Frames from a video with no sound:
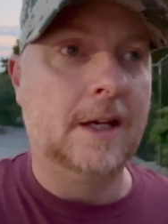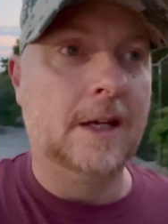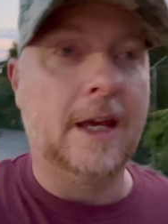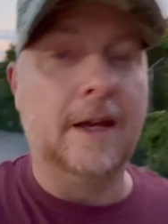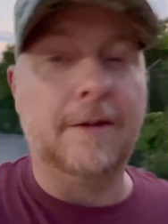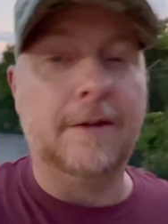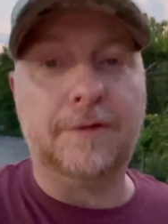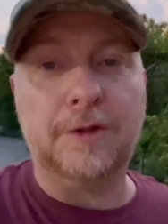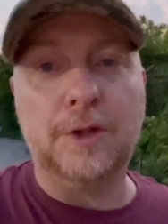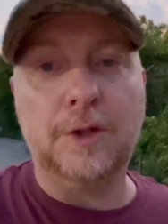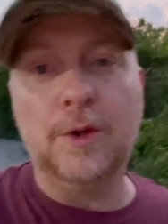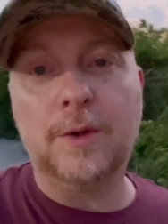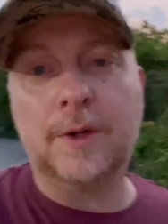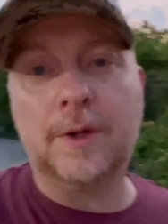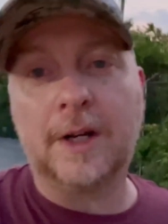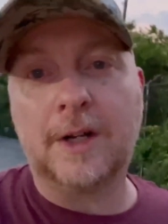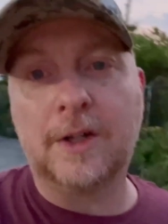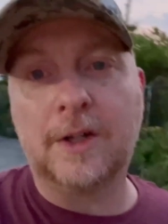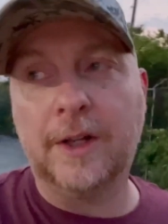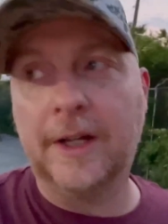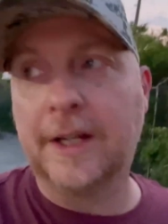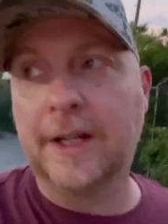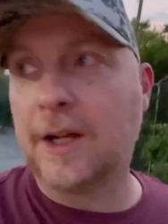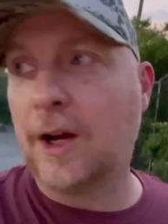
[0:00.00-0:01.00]
If you could
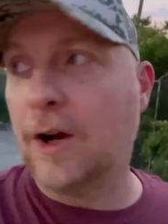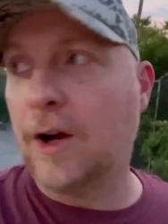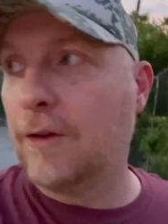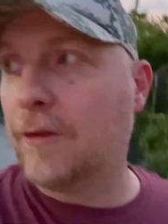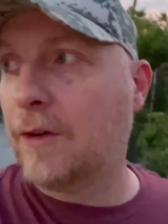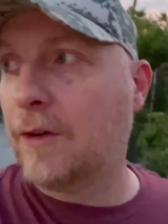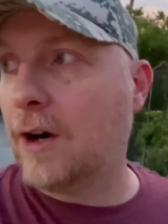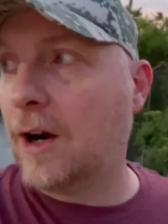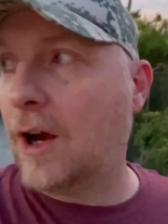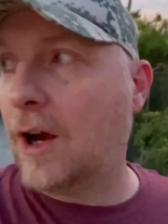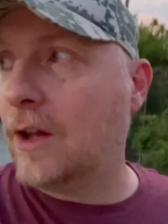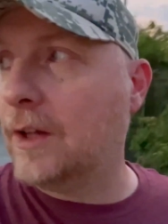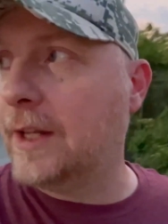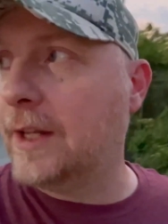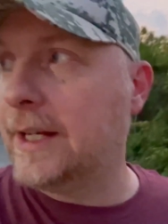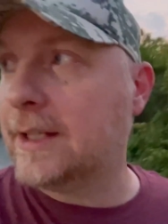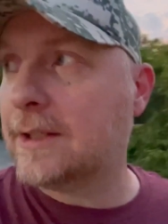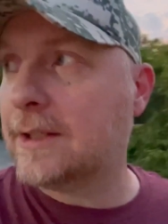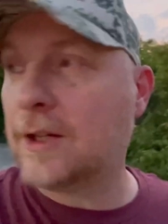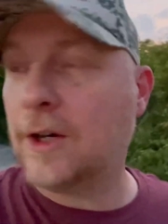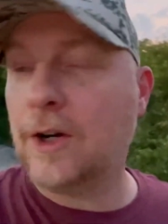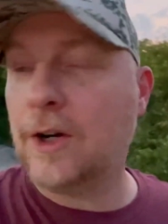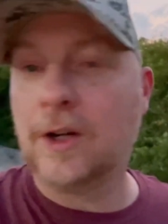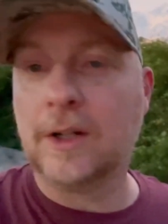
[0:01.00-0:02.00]
click over, I'll
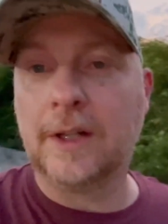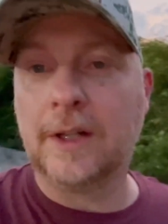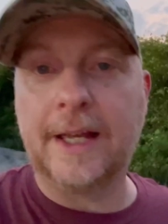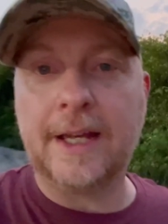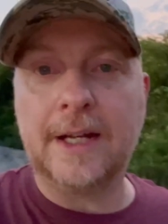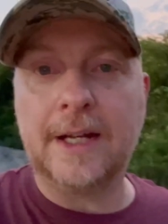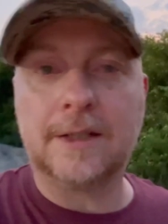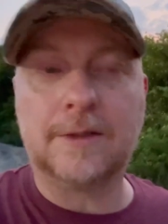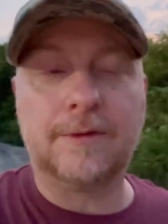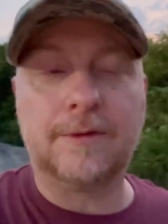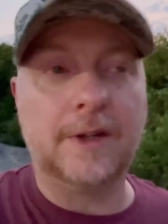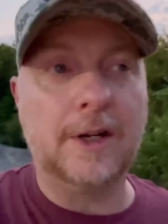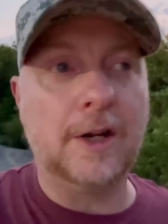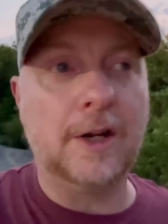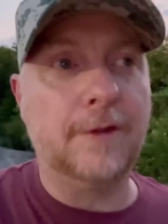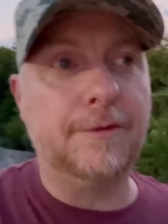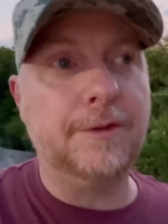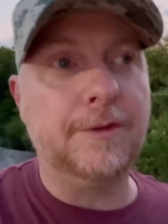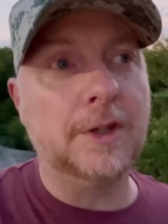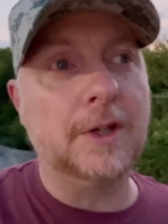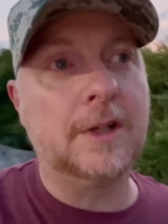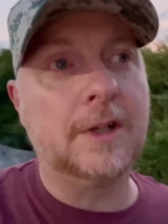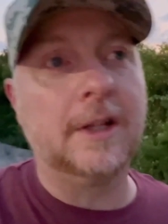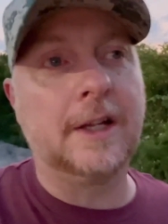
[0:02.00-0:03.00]
link to her latest video.
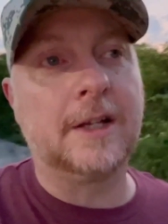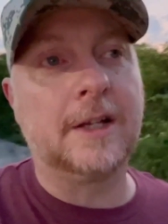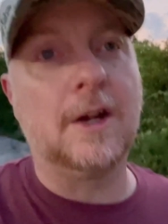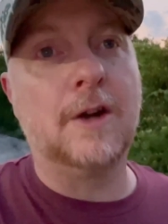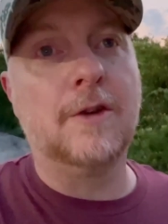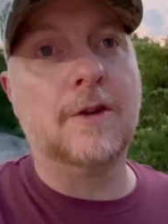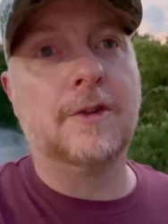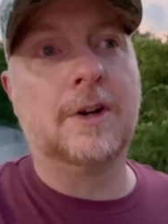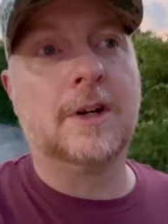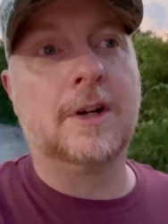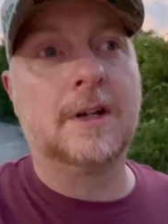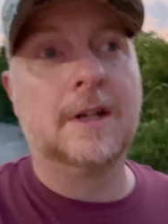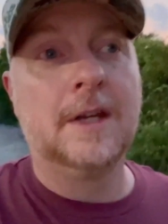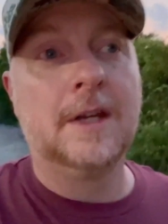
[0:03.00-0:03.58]
If you click over,